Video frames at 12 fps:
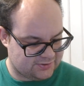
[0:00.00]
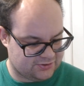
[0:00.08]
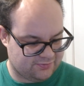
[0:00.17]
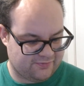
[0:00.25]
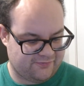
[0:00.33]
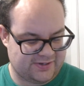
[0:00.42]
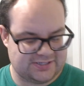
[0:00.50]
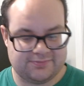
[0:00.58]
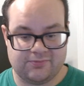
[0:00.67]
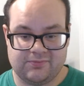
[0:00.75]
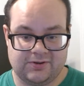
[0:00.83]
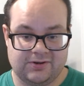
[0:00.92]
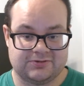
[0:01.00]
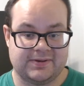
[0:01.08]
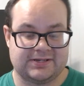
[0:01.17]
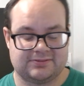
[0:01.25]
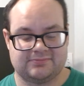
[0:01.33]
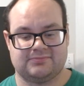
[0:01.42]
Superman finds him, goes
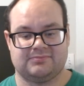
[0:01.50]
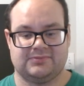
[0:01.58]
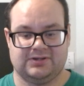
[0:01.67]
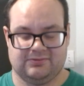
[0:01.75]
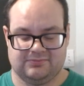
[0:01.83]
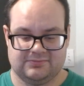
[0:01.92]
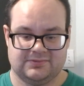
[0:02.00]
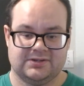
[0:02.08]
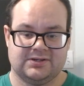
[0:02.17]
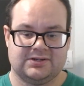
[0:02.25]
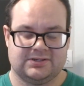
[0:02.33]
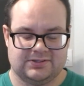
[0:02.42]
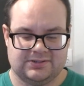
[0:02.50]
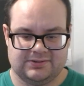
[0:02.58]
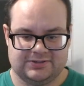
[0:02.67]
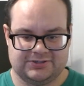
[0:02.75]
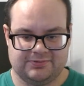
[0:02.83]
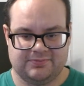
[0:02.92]
back, you know,
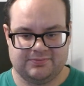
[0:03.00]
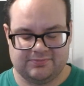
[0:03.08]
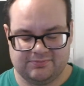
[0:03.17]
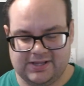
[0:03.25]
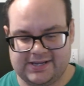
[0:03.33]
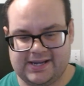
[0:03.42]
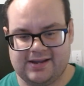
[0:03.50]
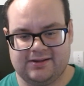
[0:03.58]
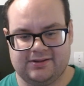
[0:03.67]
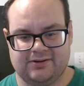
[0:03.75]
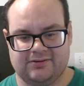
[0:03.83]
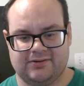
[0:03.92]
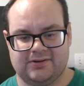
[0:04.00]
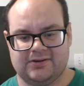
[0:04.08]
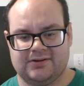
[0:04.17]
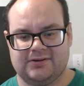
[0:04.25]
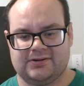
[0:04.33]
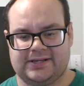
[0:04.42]
Super Black Cat,
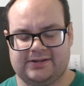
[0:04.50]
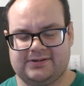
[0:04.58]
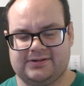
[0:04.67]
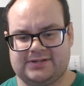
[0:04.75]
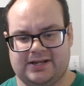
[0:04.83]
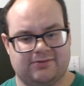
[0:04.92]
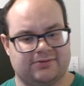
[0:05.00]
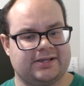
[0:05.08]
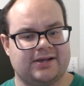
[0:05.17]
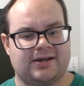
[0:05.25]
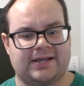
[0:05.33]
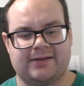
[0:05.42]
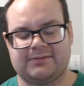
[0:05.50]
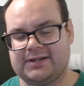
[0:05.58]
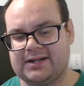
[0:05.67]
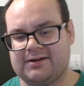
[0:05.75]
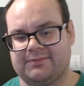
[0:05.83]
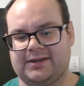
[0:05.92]
Captain was like, "Oh, thank God,
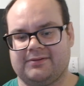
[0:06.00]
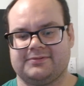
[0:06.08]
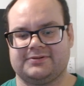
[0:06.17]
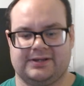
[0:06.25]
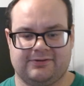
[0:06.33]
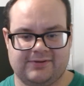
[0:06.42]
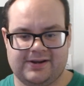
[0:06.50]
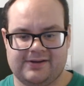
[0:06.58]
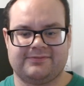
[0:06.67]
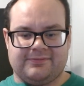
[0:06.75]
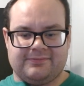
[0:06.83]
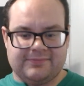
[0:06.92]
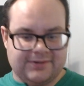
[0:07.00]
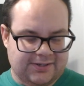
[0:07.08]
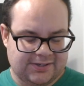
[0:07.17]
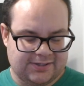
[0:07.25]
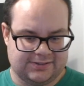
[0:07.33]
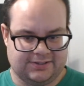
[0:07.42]
Captain Adam." Captain was like, grabs him.
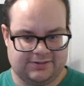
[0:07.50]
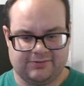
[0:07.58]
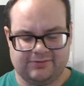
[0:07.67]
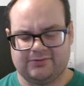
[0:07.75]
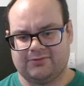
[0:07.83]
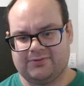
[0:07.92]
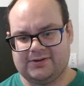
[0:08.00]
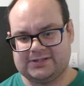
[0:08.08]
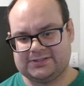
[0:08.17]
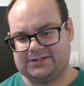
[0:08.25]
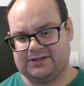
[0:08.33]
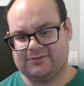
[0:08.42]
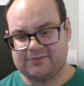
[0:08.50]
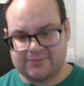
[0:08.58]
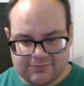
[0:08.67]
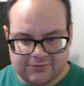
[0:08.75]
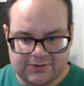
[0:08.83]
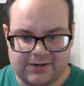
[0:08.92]
He's like, "You're under arrest." He's like, "Oh
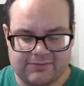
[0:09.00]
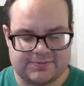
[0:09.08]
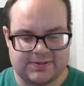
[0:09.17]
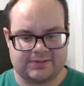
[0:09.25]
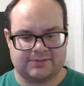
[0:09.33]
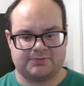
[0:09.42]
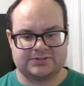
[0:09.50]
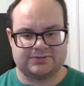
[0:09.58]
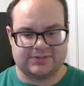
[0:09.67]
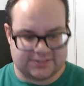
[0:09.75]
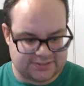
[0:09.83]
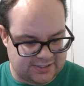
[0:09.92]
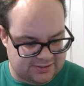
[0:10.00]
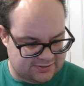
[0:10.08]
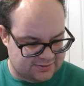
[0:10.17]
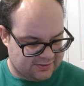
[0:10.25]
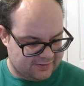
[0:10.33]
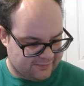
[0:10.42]
no, you can't arrest me. I'm the President of the United
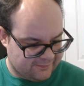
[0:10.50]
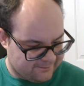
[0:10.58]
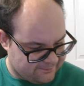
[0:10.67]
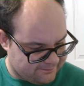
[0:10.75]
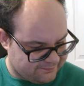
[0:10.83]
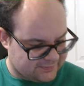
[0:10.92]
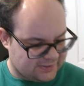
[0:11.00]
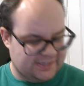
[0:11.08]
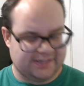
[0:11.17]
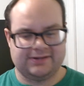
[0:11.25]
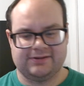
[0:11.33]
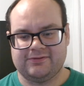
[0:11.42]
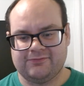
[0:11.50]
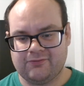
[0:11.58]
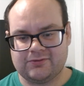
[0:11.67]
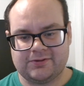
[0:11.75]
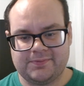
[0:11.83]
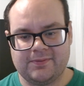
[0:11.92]
States." And
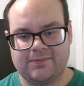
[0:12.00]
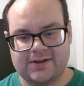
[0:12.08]
for the people,